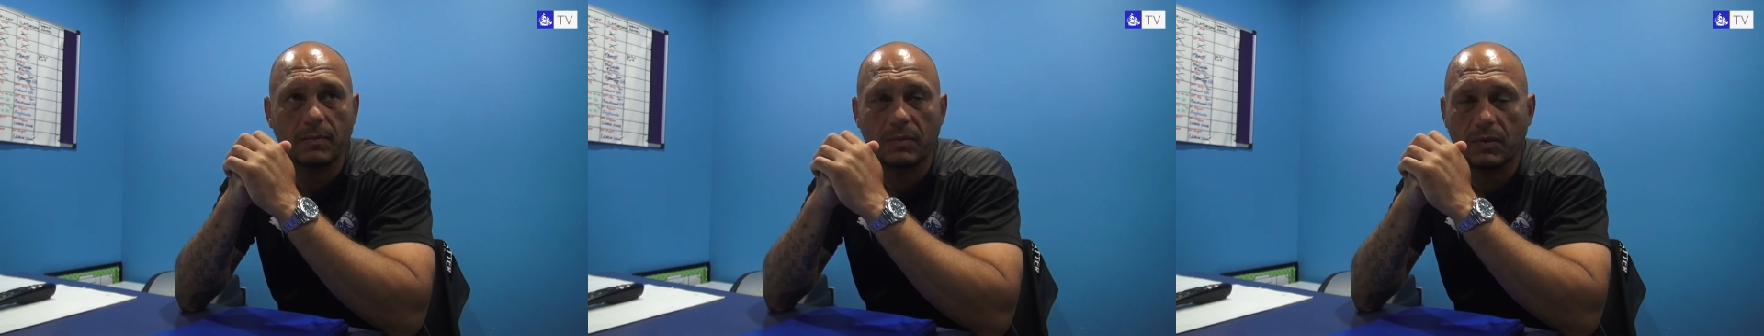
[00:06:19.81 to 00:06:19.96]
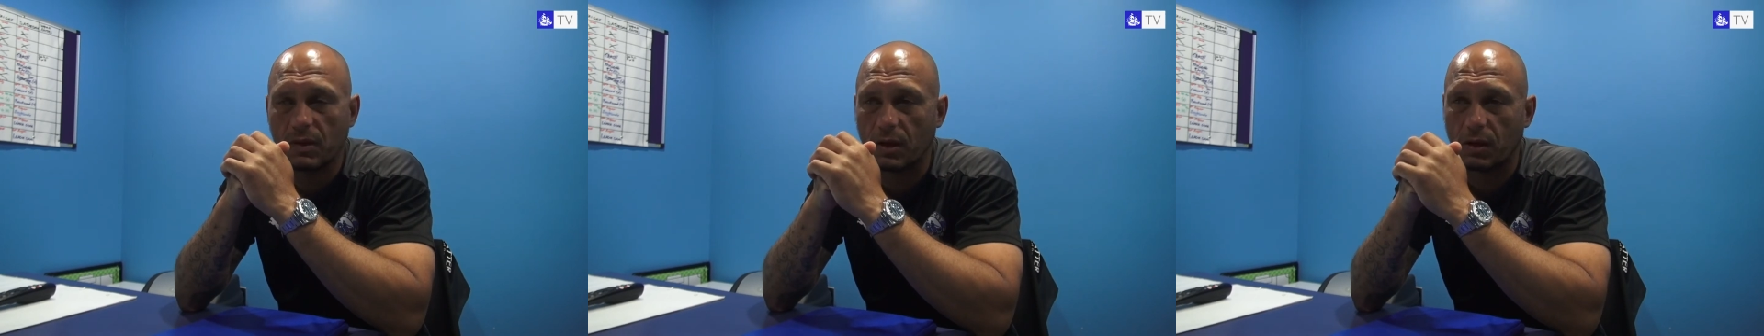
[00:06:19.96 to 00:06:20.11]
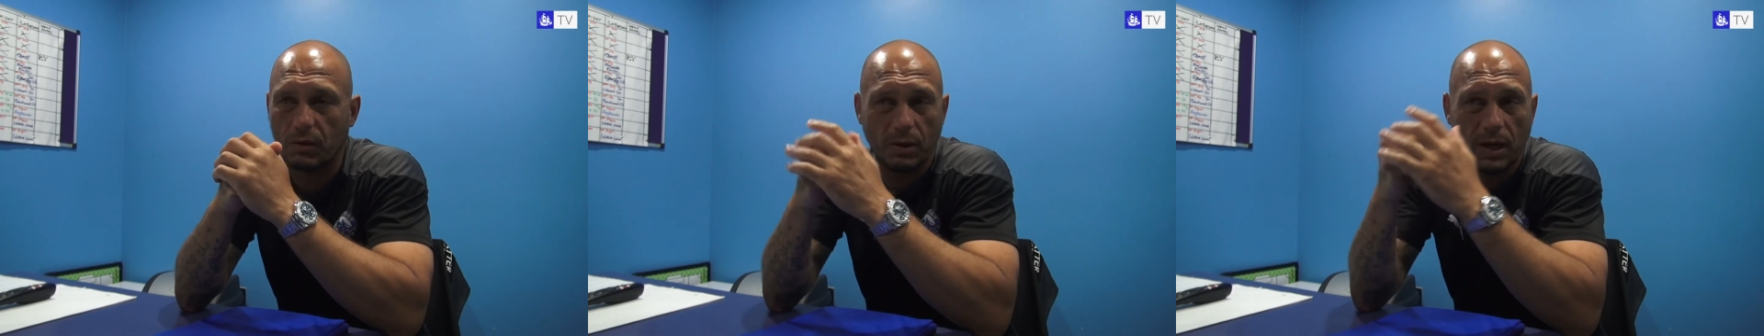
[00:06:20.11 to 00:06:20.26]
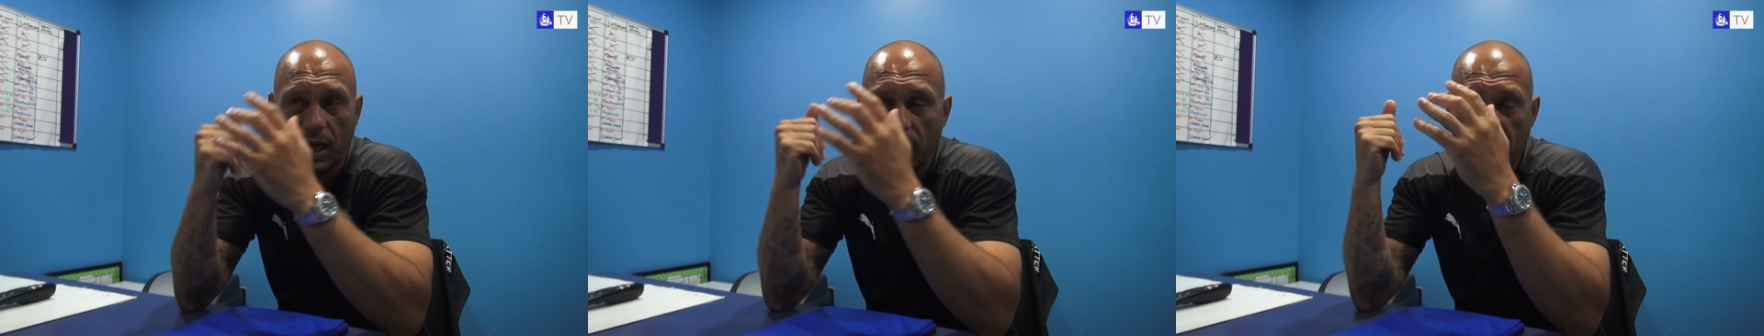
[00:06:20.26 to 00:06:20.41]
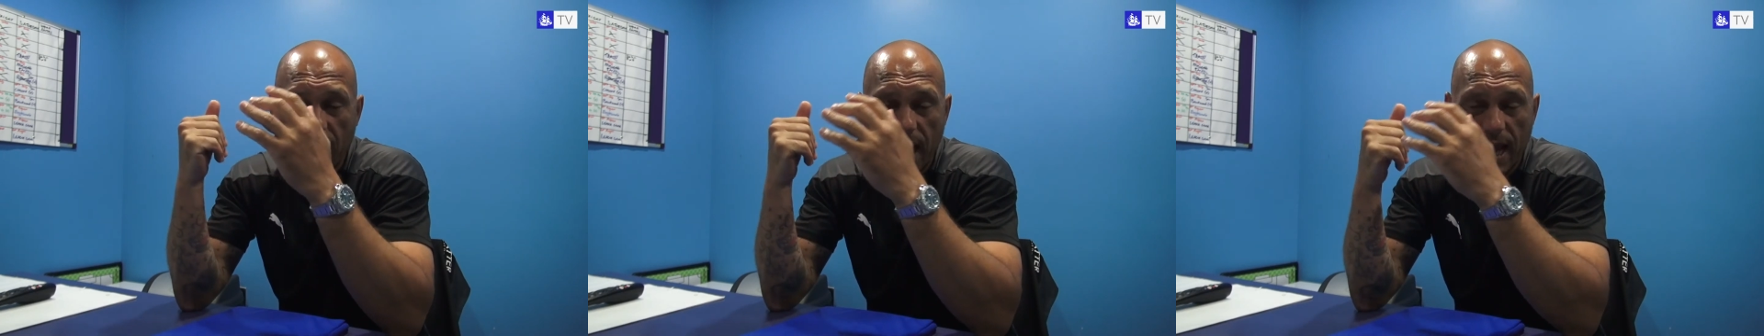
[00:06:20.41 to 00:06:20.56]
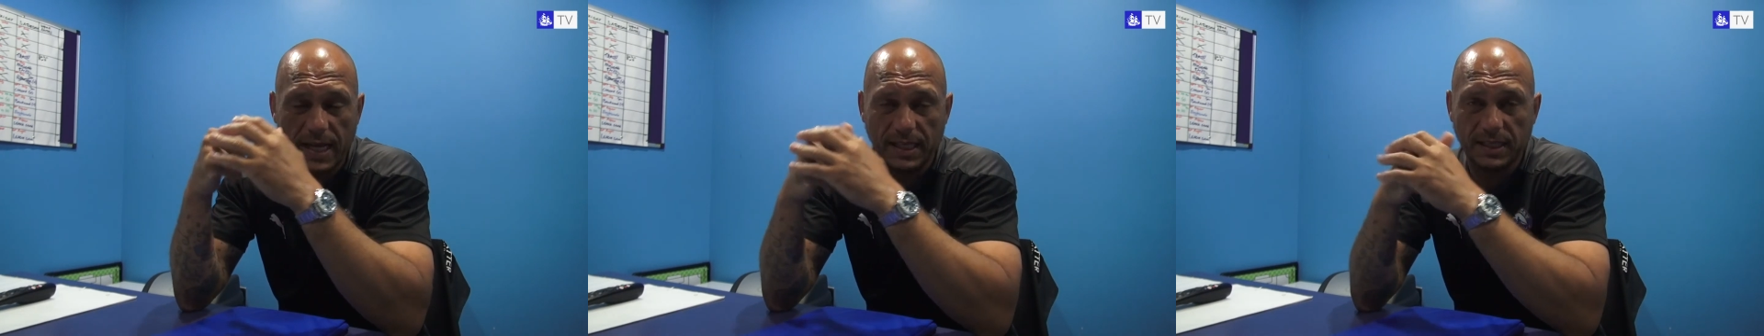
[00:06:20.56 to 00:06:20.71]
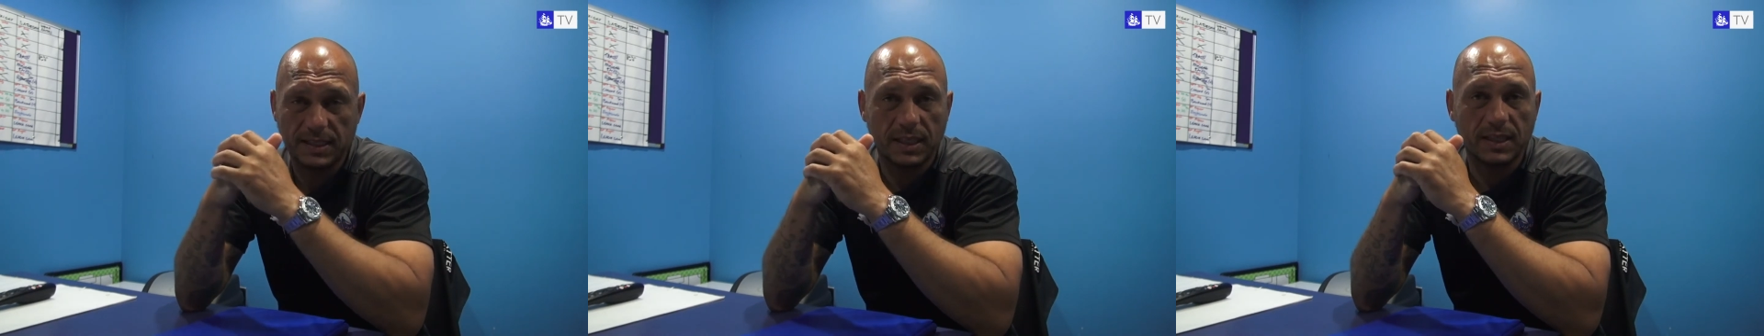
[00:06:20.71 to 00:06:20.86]
So
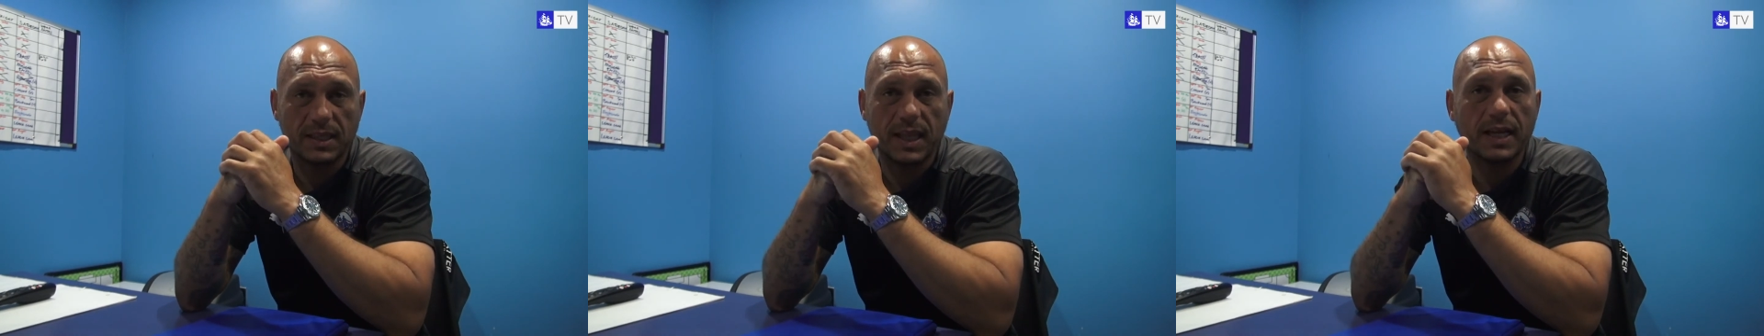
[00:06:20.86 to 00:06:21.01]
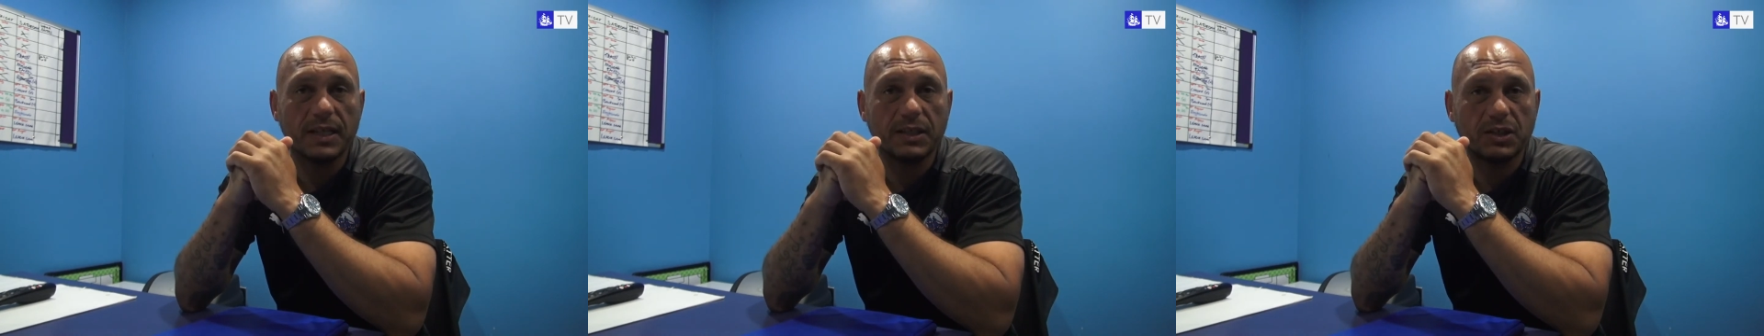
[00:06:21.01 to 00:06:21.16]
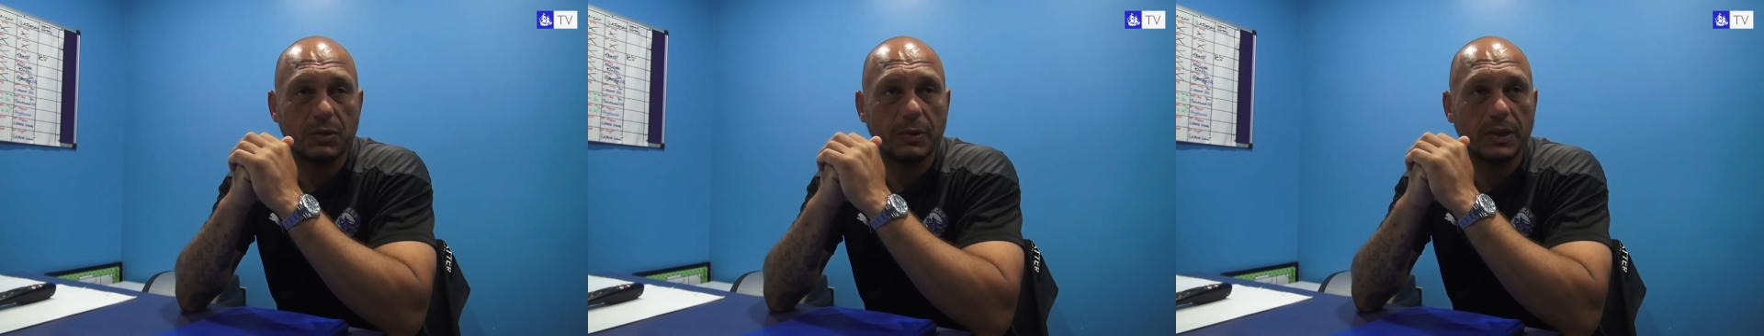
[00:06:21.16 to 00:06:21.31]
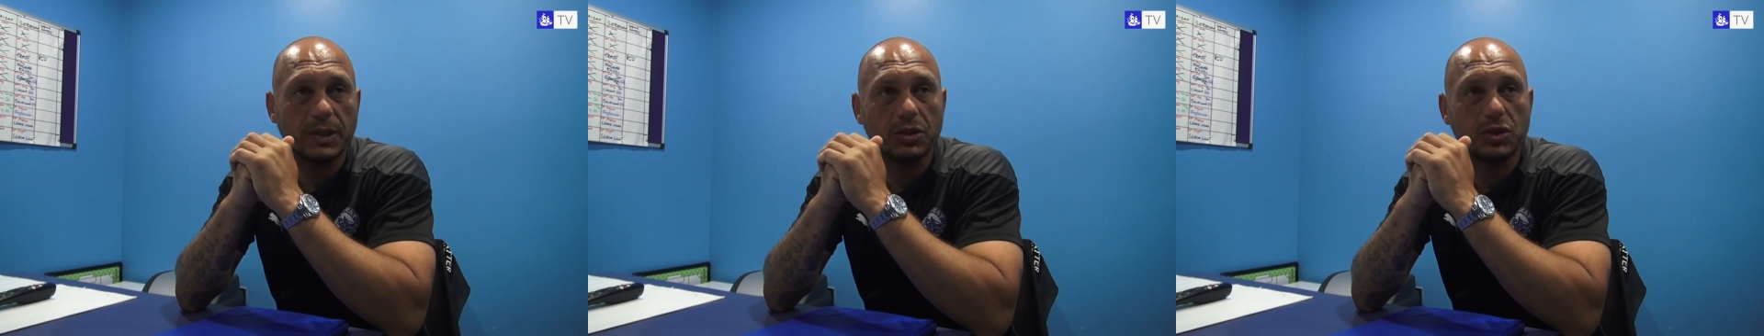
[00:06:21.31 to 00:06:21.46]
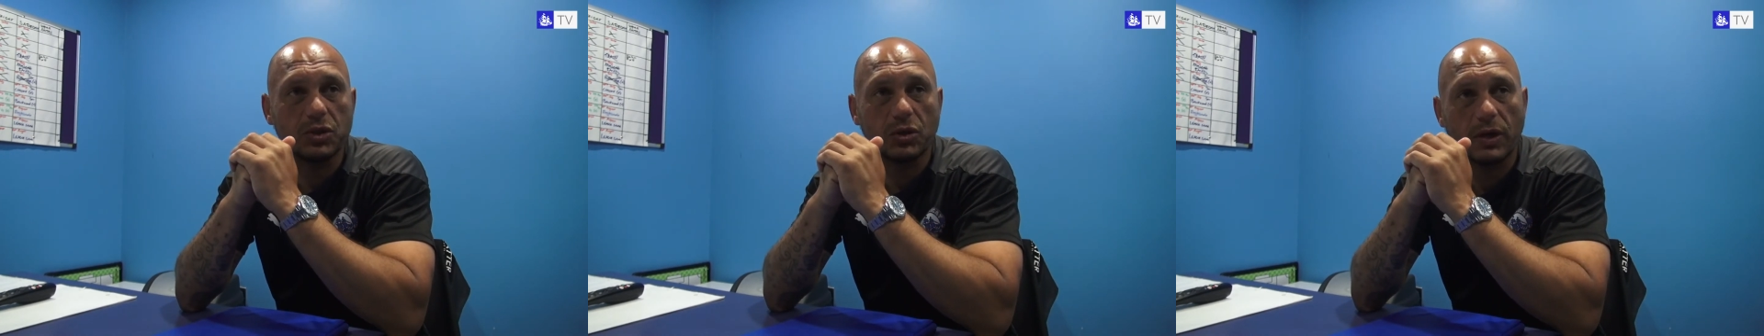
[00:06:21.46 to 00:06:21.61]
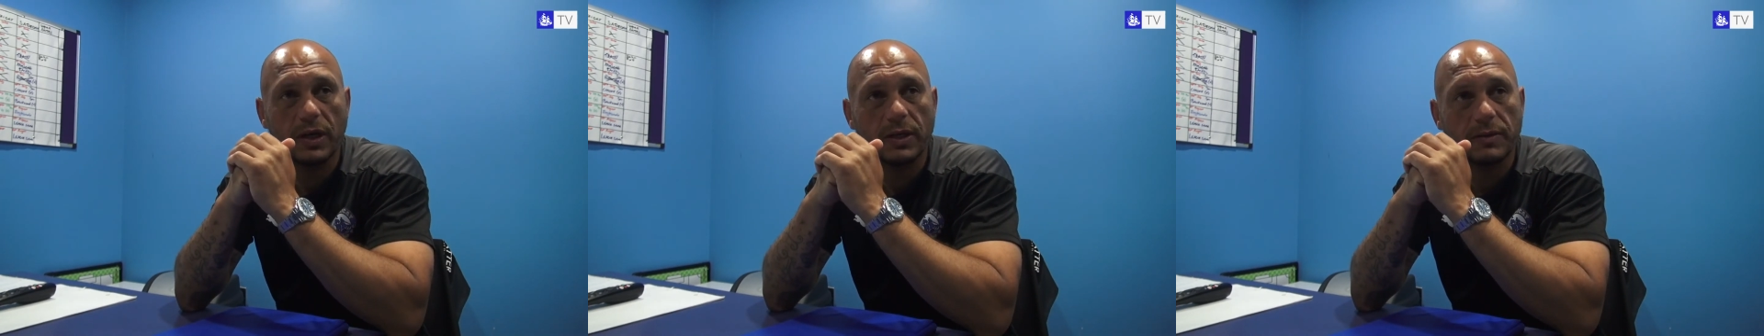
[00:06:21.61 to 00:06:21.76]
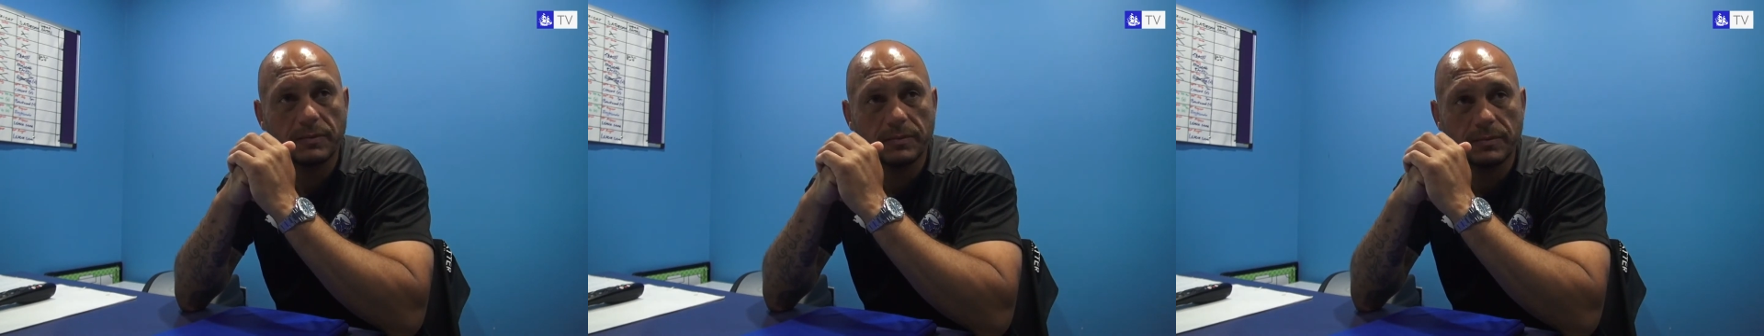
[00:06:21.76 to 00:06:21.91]
it's a day to
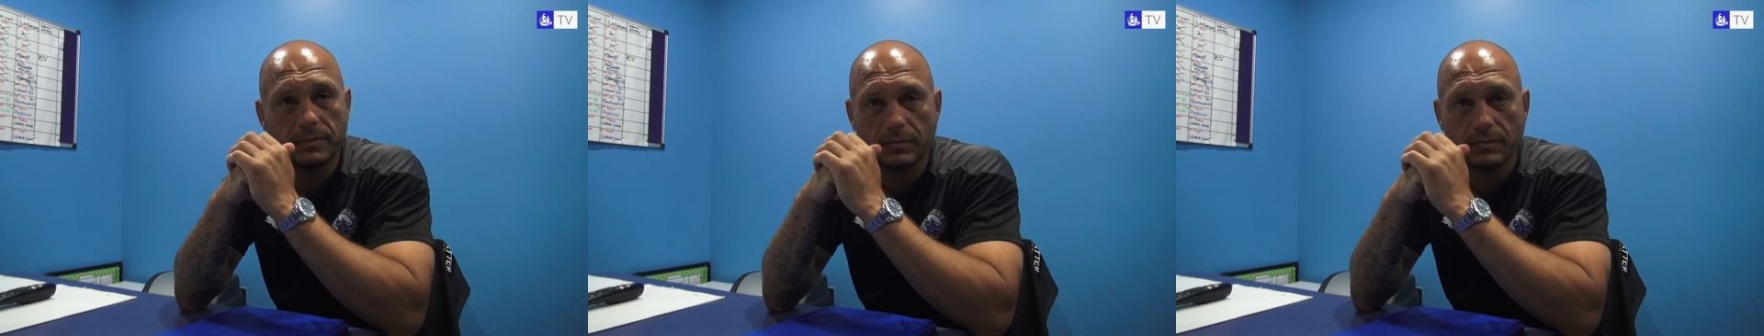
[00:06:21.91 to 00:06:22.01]
enjoy.